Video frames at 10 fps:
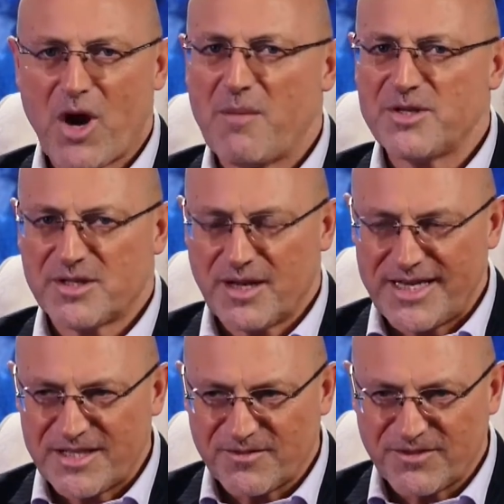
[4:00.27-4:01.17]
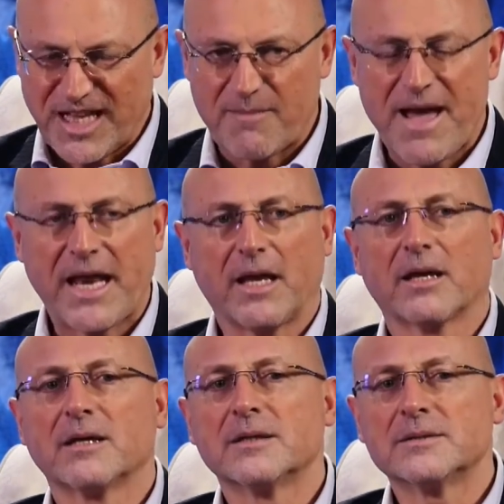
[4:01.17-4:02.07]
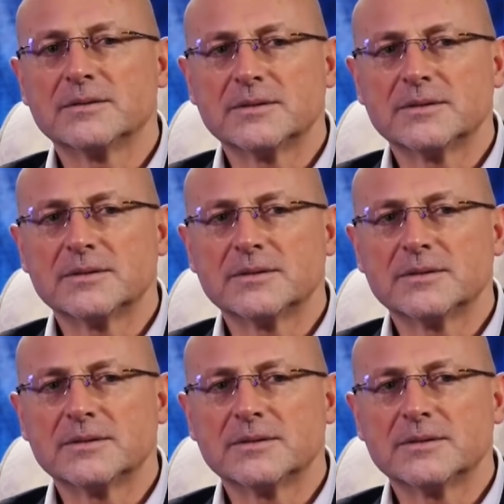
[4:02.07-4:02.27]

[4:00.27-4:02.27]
guy Abraham is a phlegmatic.